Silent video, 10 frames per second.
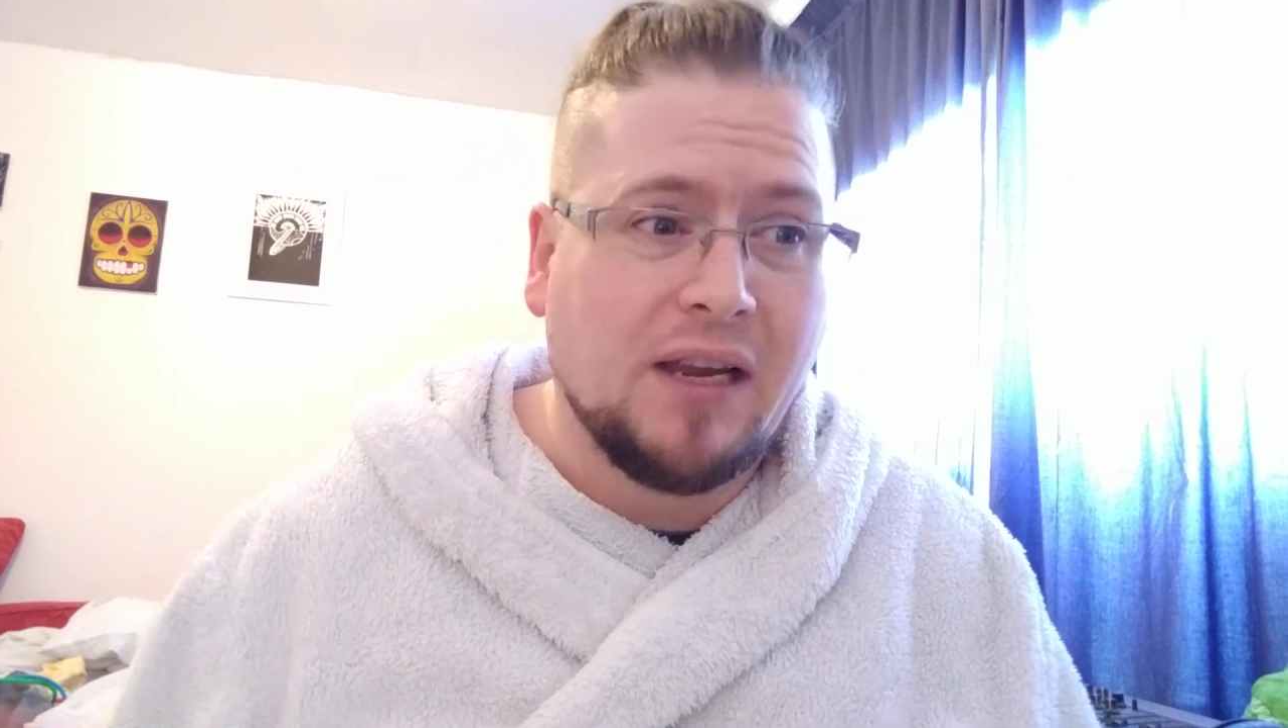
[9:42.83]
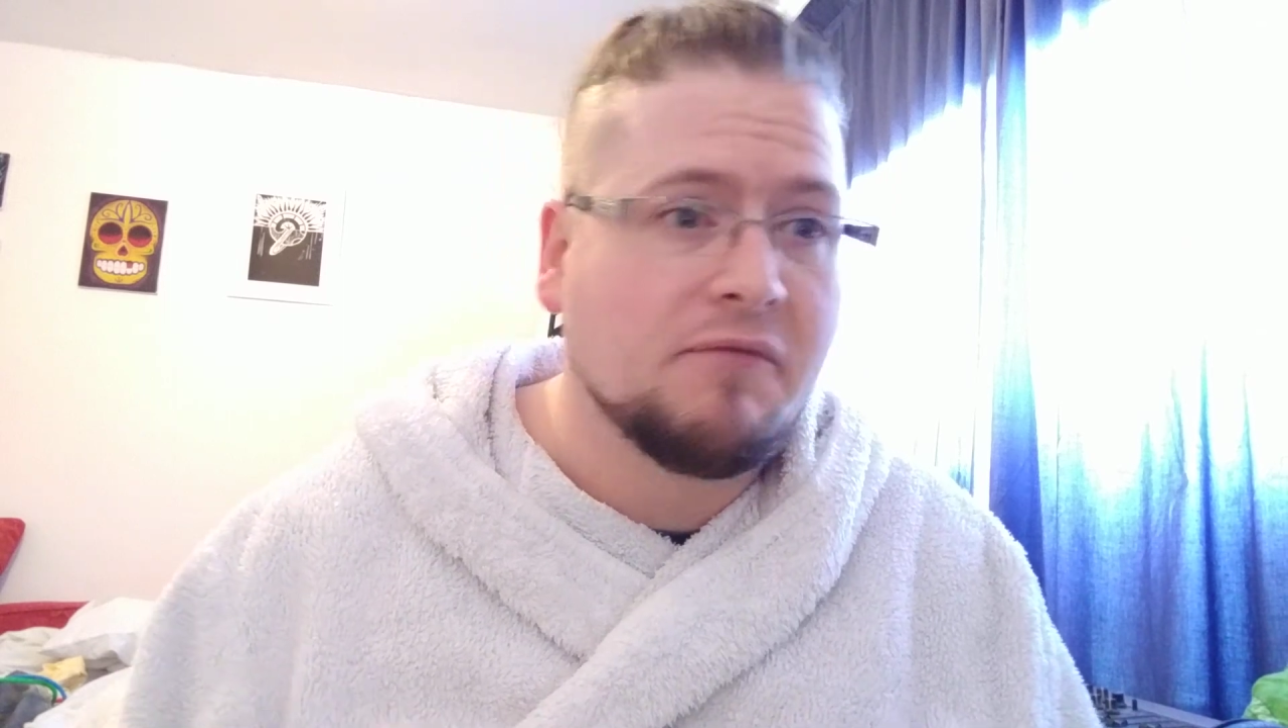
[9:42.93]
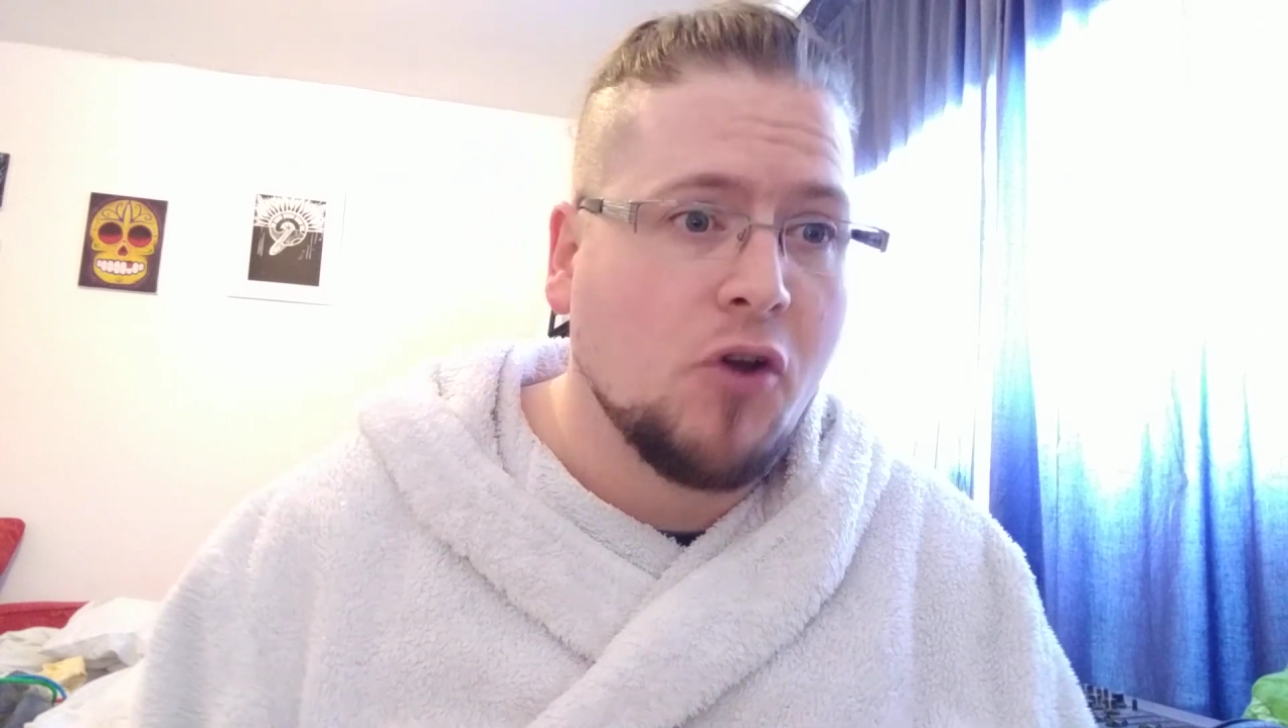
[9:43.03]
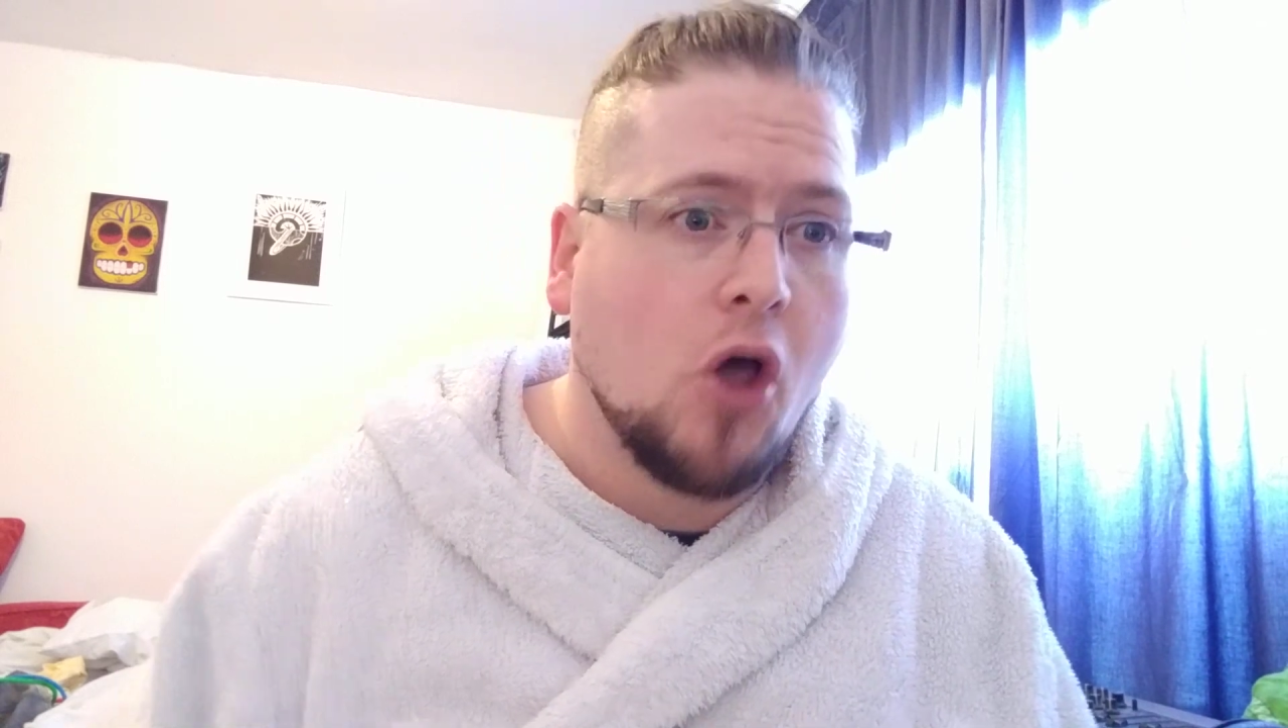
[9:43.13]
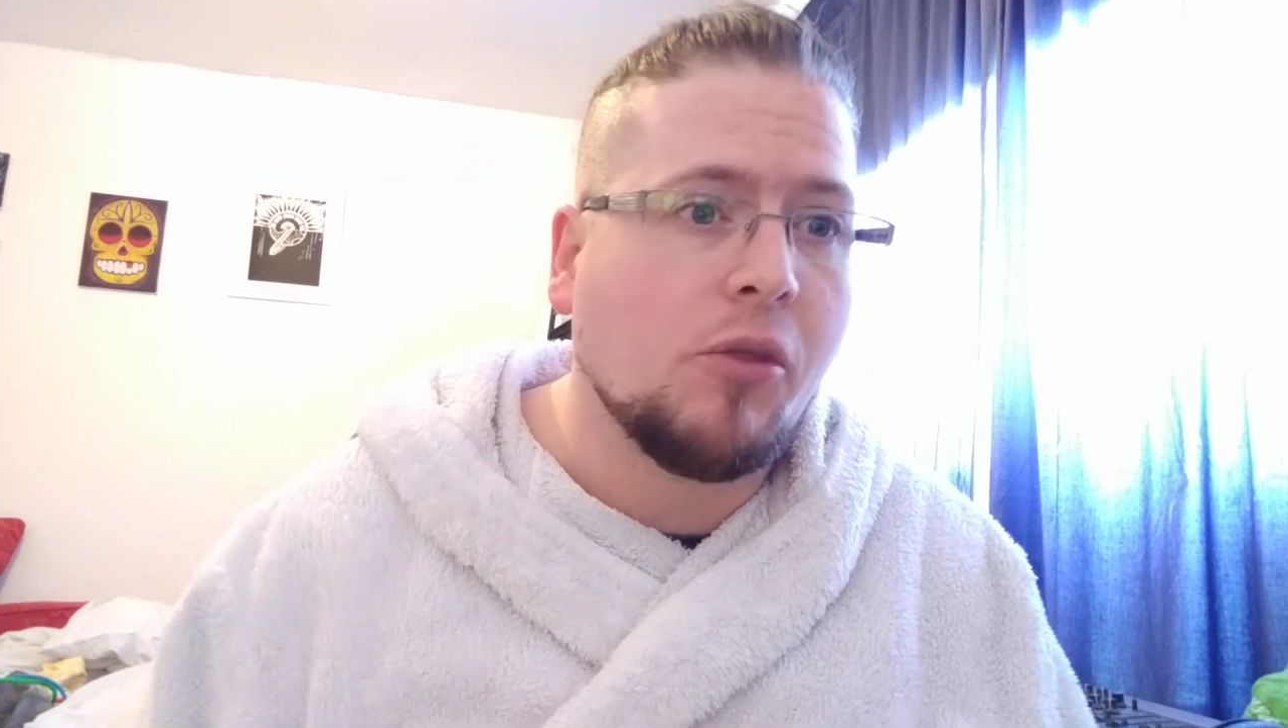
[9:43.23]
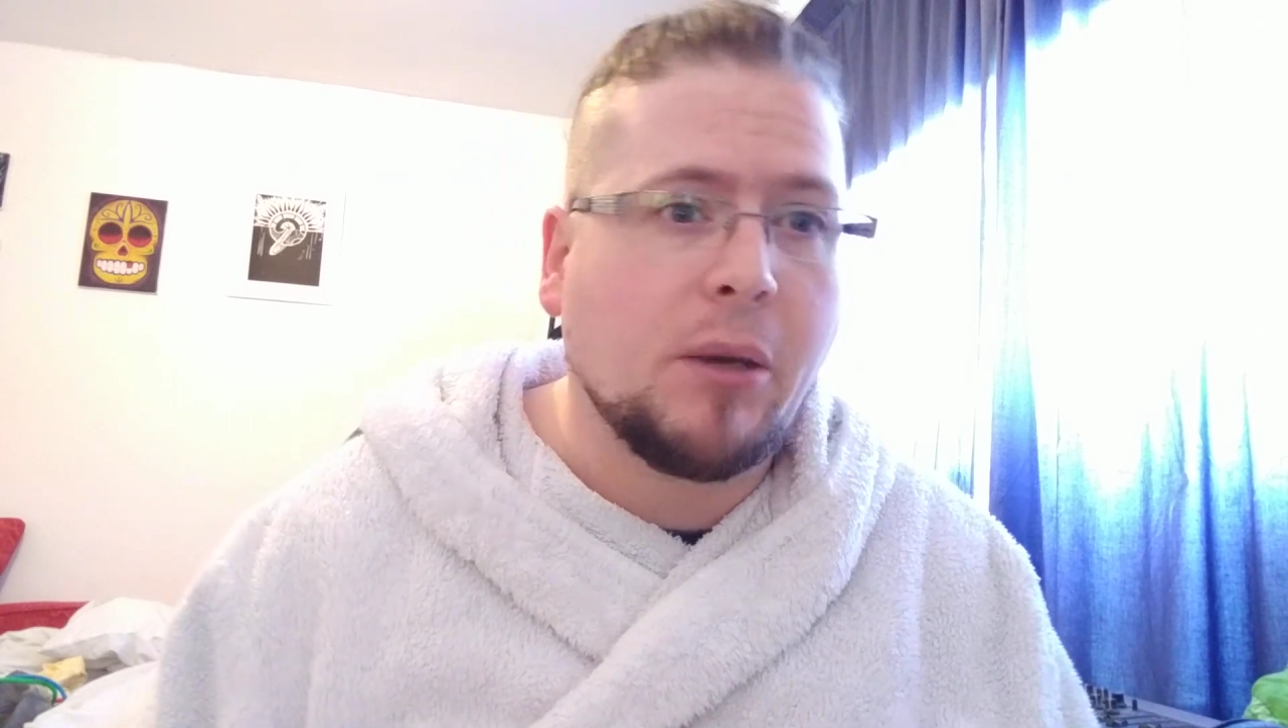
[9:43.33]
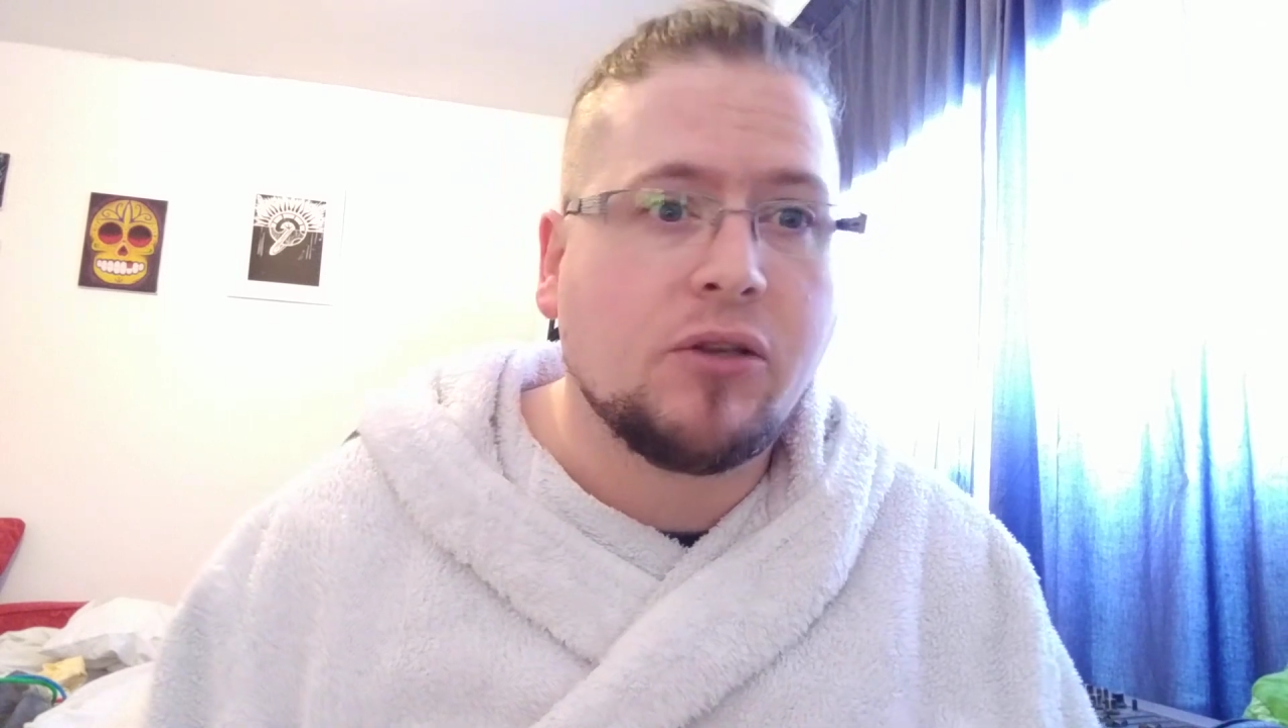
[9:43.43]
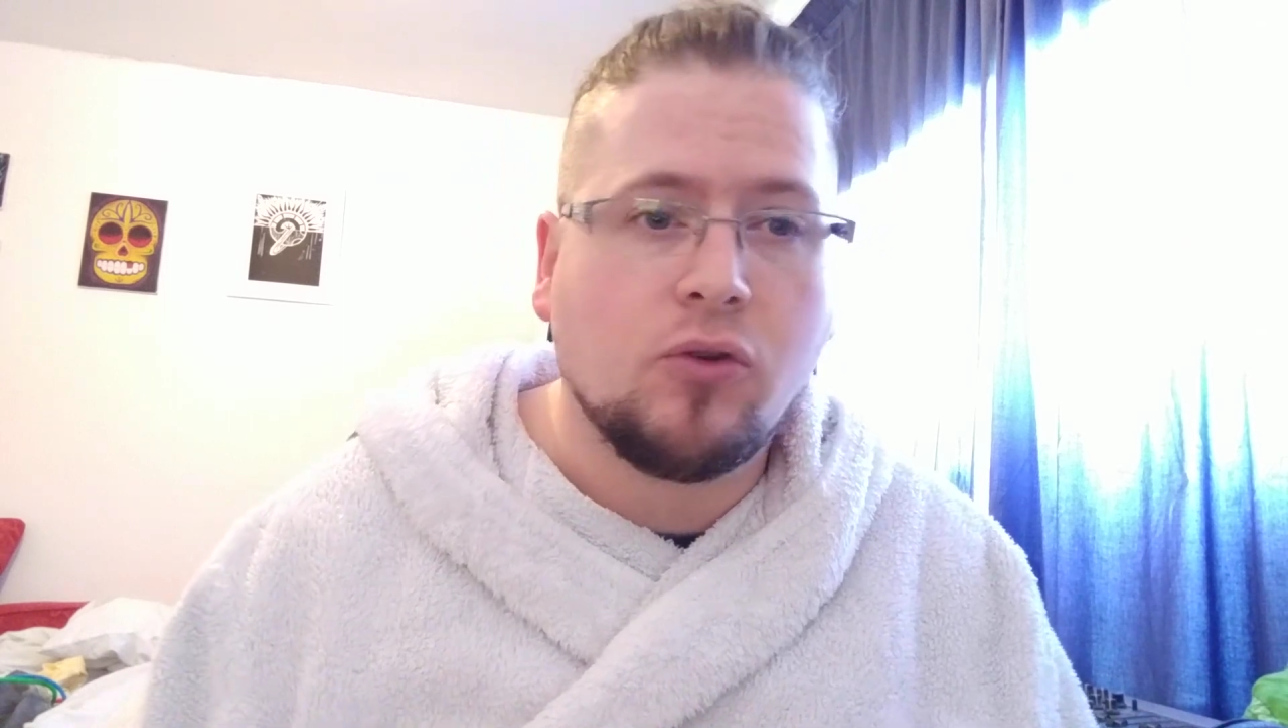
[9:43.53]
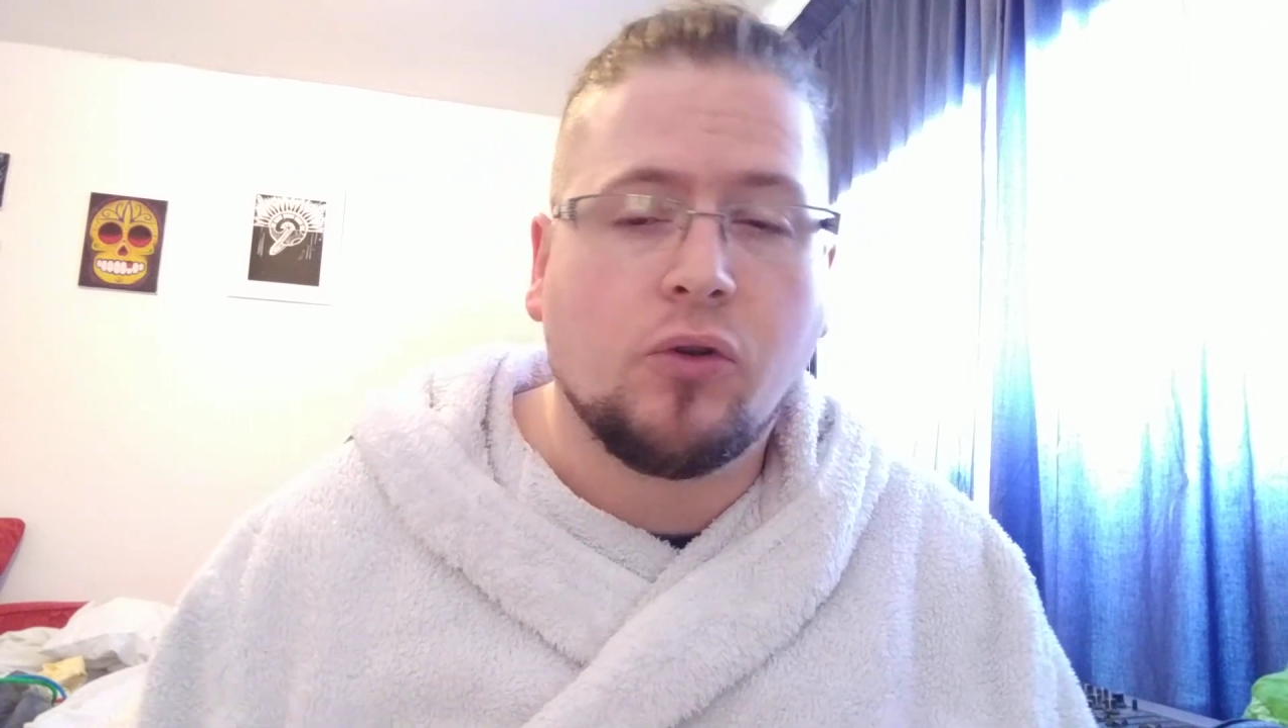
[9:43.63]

if not the best